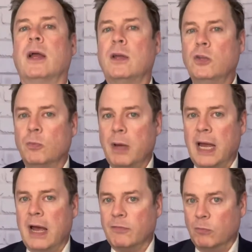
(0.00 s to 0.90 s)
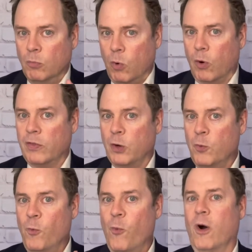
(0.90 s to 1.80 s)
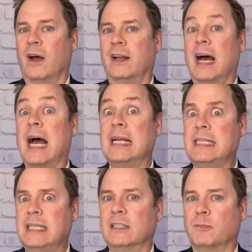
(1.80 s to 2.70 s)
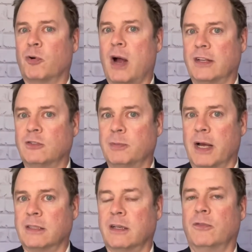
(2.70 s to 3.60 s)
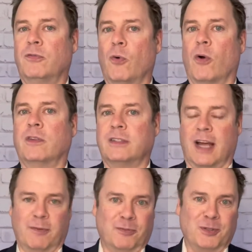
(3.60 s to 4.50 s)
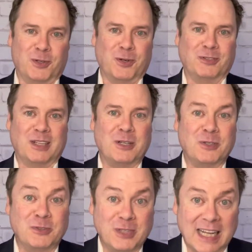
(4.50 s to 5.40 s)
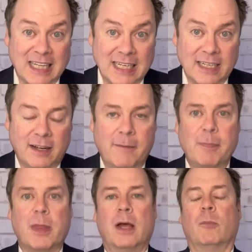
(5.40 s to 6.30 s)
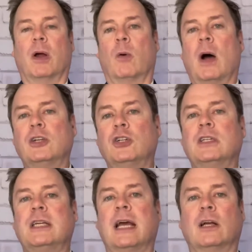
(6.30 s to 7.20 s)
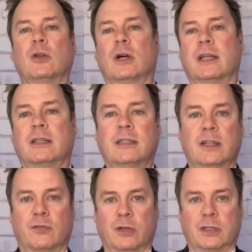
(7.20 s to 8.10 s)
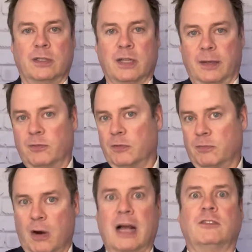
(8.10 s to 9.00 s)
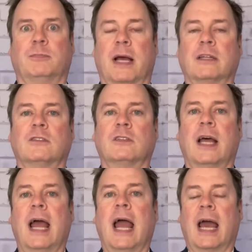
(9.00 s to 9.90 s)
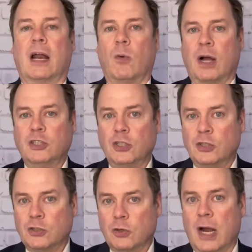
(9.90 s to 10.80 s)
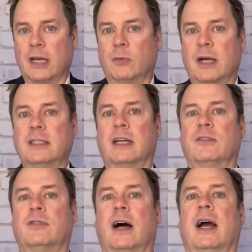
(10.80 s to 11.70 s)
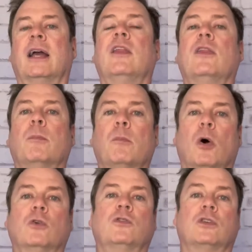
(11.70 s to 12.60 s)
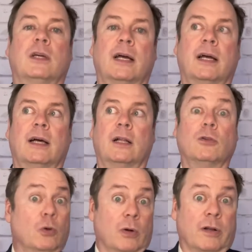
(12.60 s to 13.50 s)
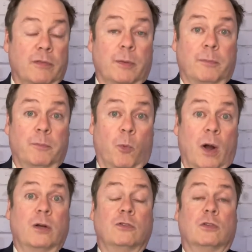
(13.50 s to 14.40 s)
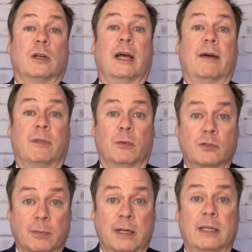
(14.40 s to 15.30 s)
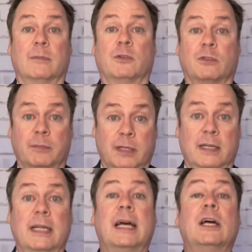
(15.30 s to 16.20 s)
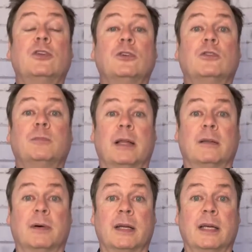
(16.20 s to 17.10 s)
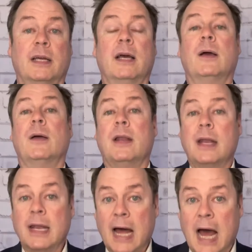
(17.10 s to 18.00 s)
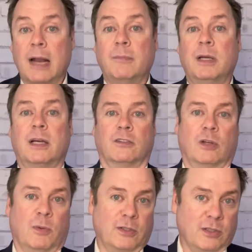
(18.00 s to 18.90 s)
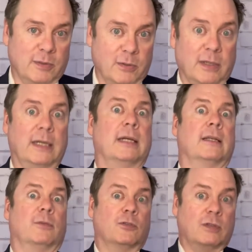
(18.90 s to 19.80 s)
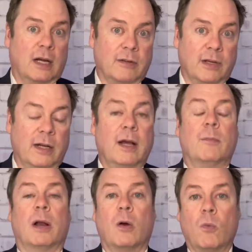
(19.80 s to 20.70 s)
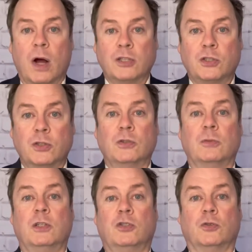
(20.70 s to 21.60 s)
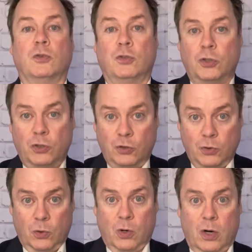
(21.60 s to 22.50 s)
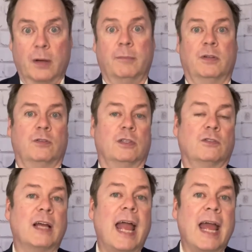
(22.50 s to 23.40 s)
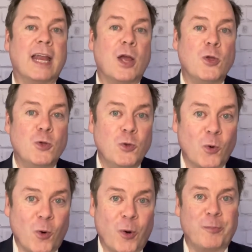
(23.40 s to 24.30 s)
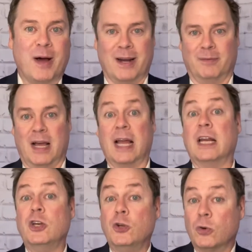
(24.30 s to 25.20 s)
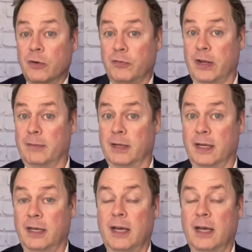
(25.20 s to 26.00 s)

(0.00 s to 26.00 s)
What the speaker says: you may have more than one ideal prospect for the type of insurance that you're selling. But I want you to take a look at the different types of prospects. And I want you to try to identify the most lucrative, the one who's going to have the most money, the most ability to spend the money, not because I want you to be greedy and get the most out of it, but I want you to be true to your business and your bottom line and your family.